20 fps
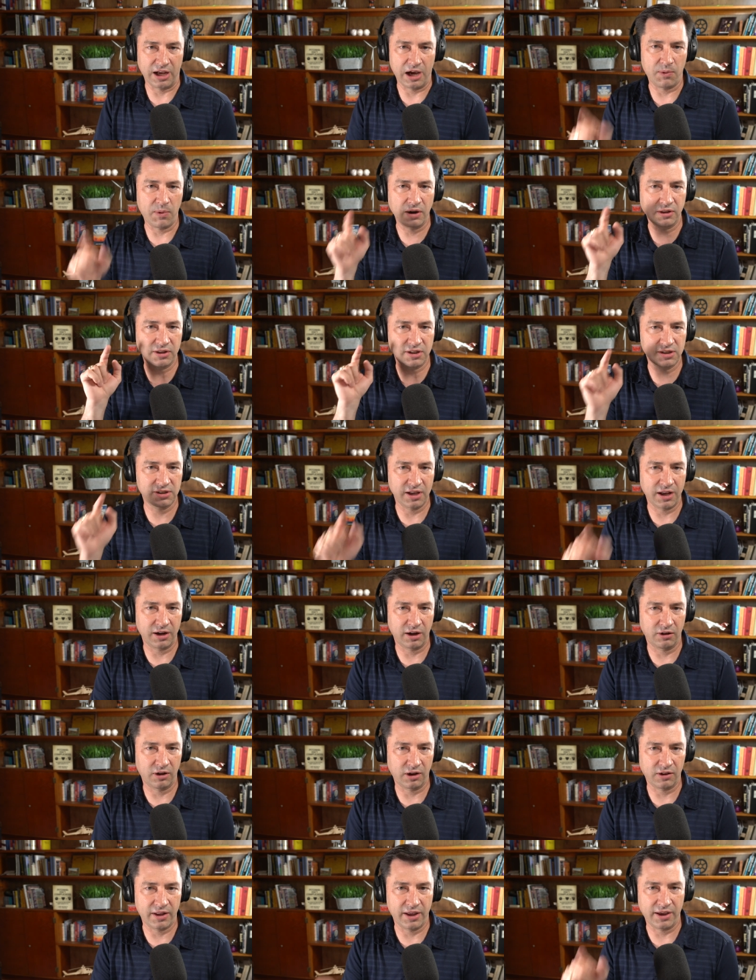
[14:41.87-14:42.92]
I want this thing to
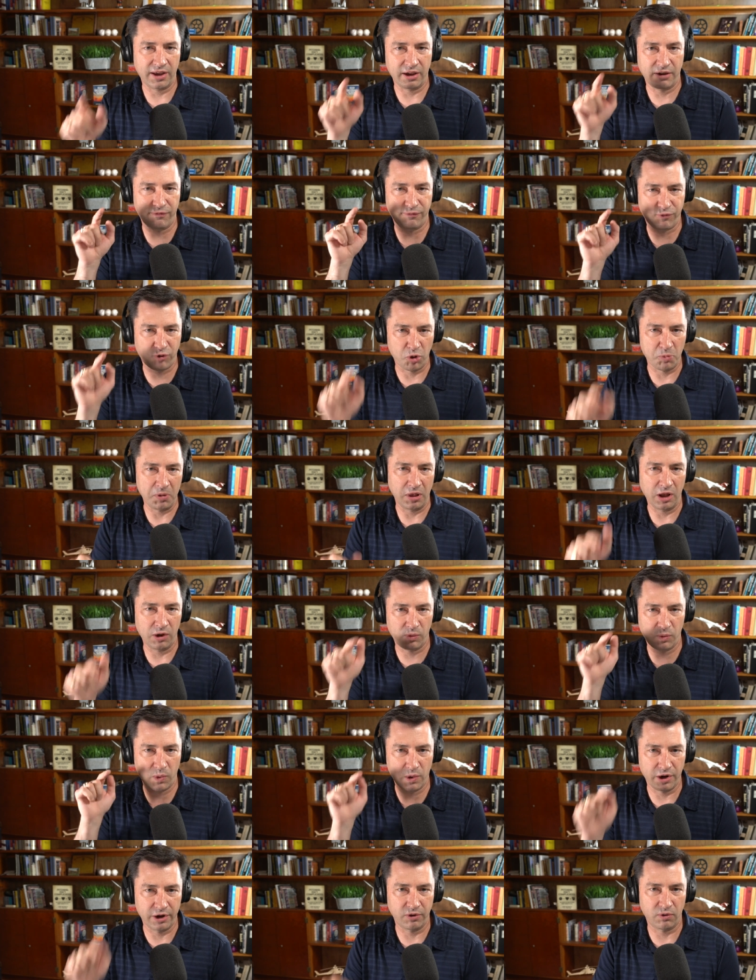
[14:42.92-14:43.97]
look like a Formula
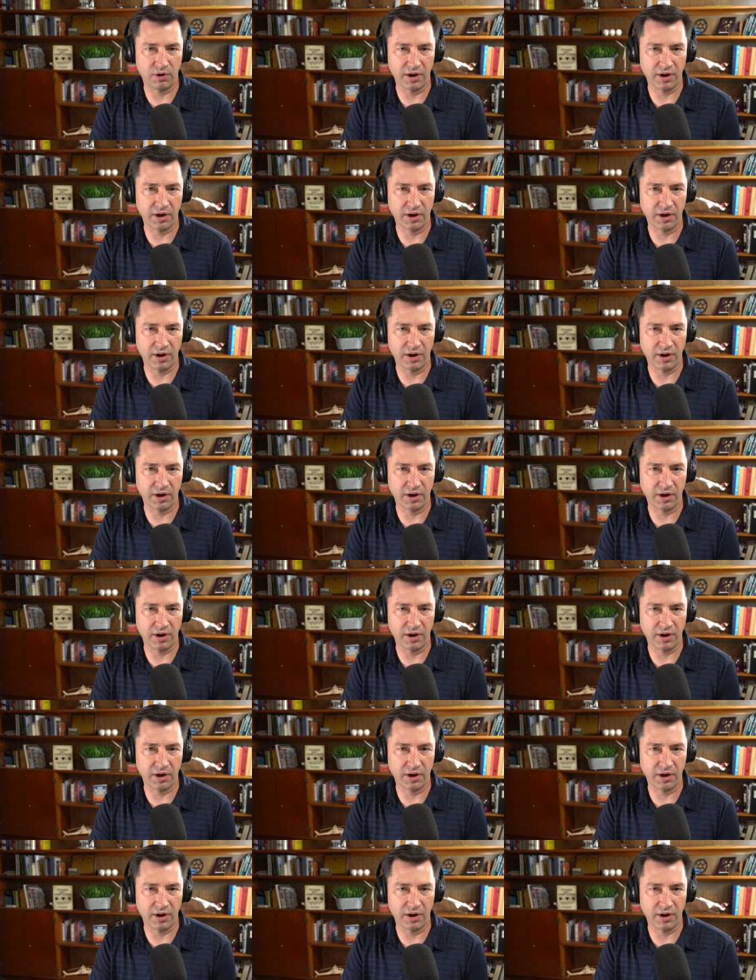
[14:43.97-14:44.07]
One